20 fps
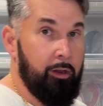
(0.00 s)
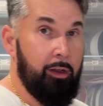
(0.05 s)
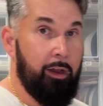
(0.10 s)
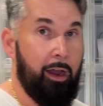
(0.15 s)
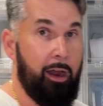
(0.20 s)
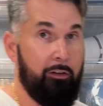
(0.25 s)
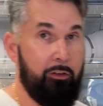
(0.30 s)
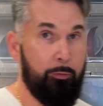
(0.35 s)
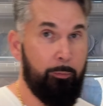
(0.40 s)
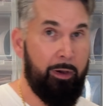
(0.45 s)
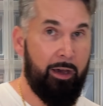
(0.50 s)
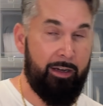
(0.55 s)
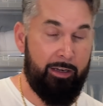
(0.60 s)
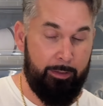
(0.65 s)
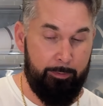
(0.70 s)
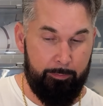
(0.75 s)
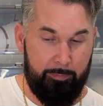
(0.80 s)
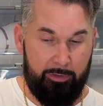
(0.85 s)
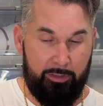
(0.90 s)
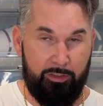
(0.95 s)
Hi everybody,
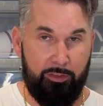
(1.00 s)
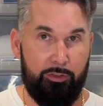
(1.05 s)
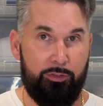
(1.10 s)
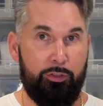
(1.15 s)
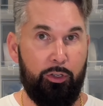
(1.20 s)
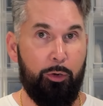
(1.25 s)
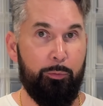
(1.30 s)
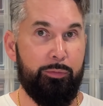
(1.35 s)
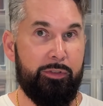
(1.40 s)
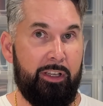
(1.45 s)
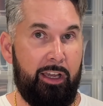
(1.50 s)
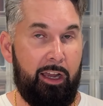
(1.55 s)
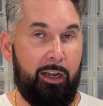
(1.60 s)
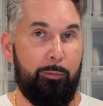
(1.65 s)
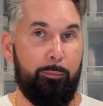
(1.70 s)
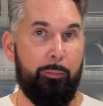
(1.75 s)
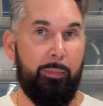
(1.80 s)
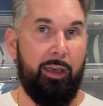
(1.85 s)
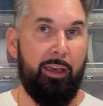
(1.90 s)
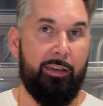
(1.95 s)
this is Sir Pierre
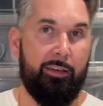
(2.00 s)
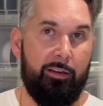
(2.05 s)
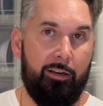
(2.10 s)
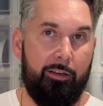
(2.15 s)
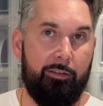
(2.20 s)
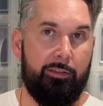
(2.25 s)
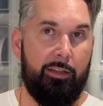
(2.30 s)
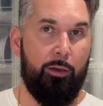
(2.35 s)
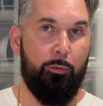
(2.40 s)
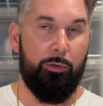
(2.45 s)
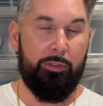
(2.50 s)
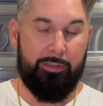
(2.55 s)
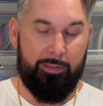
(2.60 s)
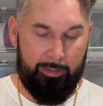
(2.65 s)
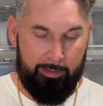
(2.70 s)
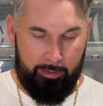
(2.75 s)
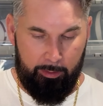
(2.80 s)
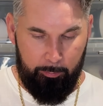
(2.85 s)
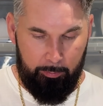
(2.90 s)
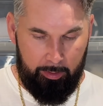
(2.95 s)
back on day with an
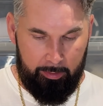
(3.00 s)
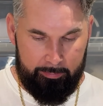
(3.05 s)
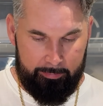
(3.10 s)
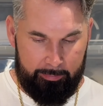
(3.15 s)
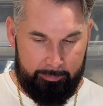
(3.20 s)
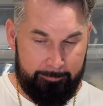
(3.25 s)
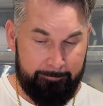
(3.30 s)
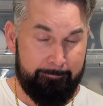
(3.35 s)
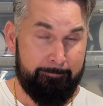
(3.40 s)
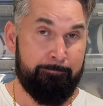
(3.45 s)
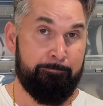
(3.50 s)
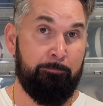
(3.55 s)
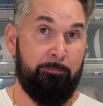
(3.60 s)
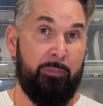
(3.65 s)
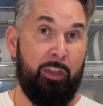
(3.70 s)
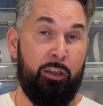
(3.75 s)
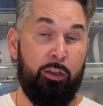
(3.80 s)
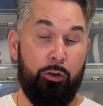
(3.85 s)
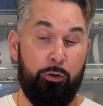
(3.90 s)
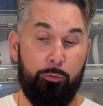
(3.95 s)
unboxing.
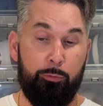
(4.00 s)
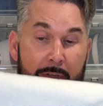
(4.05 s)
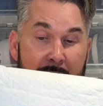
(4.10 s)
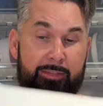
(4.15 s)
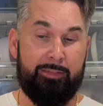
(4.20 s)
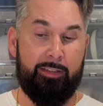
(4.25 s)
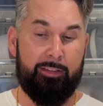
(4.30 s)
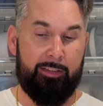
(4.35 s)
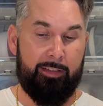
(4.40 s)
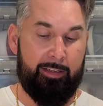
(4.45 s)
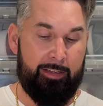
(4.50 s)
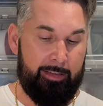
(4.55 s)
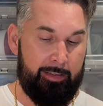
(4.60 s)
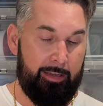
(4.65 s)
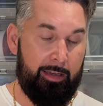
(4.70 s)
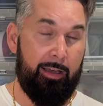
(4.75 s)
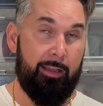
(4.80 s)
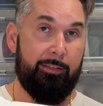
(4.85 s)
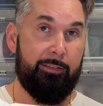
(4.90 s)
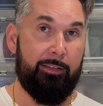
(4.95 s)
Recently,
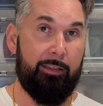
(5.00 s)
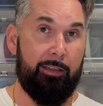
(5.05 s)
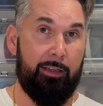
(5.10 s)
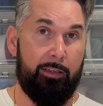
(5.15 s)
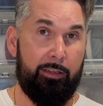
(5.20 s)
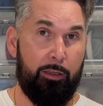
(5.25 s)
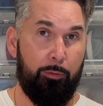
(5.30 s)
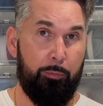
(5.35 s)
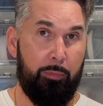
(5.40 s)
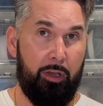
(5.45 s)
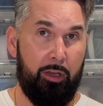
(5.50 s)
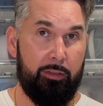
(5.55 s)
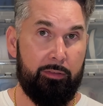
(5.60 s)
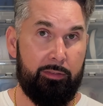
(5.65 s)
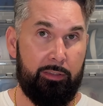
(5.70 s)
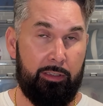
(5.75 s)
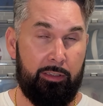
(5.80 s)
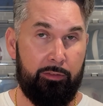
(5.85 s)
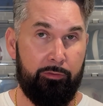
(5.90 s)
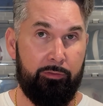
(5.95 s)
I did an
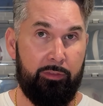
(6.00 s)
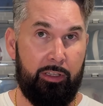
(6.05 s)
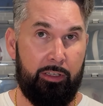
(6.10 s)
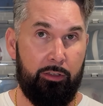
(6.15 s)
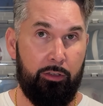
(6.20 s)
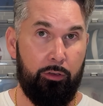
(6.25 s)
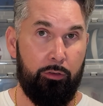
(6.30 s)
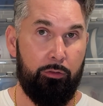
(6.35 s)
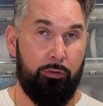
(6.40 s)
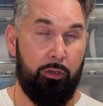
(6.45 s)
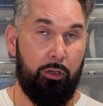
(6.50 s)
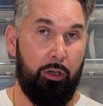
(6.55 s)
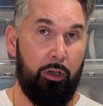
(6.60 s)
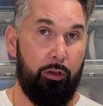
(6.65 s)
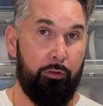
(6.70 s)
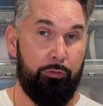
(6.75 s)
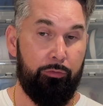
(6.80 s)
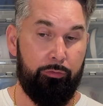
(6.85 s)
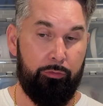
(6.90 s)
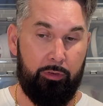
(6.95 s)
unboxing video
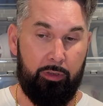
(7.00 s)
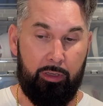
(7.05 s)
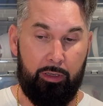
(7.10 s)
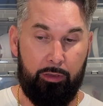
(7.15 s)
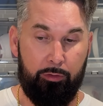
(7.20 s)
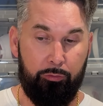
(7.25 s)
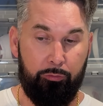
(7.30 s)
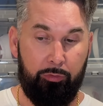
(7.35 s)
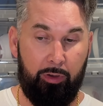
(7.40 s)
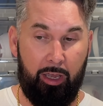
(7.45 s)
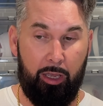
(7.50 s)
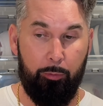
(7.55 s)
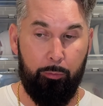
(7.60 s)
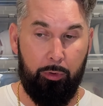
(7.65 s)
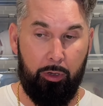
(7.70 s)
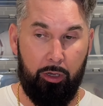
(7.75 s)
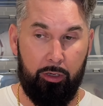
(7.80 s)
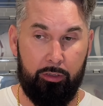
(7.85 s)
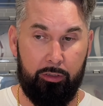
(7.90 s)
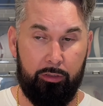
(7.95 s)
of
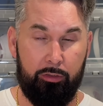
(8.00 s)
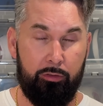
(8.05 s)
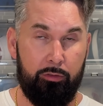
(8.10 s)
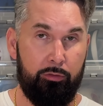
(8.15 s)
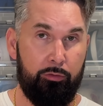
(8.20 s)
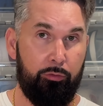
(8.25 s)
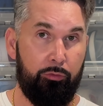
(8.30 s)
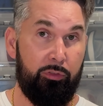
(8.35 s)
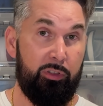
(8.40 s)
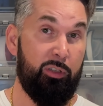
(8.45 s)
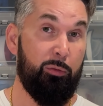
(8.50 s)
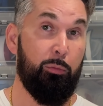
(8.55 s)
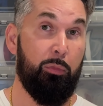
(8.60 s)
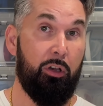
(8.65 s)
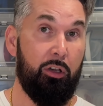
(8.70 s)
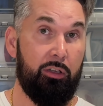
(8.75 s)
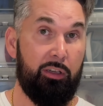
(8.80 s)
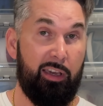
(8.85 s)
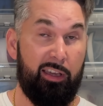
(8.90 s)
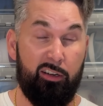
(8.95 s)
Fioboc,
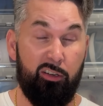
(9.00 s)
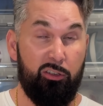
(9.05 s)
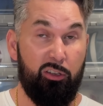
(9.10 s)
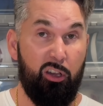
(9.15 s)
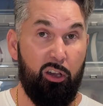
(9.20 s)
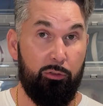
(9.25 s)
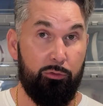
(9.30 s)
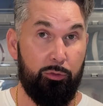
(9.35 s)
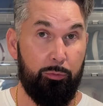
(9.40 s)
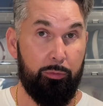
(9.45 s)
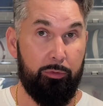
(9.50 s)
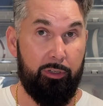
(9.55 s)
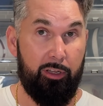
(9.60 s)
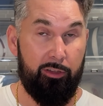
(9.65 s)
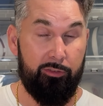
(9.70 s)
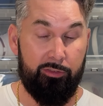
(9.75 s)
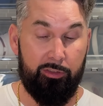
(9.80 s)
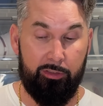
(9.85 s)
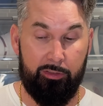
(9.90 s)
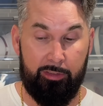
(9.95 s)
I don't know how to
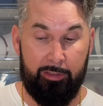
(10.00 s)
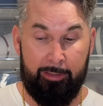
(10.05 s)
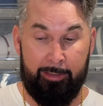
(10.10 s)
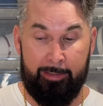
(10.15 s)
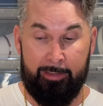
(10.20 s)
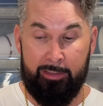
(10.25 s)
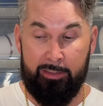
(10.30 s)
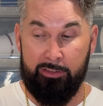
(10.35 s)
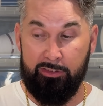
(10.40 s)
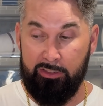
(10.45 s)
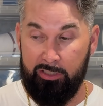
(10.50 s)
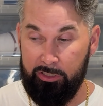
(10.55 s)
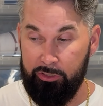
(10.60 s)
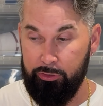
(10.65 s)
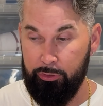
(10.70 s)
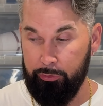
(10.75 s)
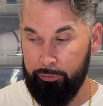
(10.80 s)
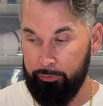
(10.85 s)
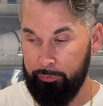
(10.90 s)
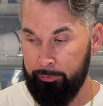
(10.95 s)
pronounce it,
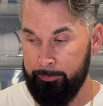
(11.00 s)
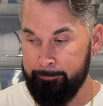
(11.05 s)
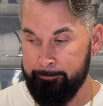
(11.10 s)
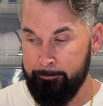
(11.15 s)
t-shirts.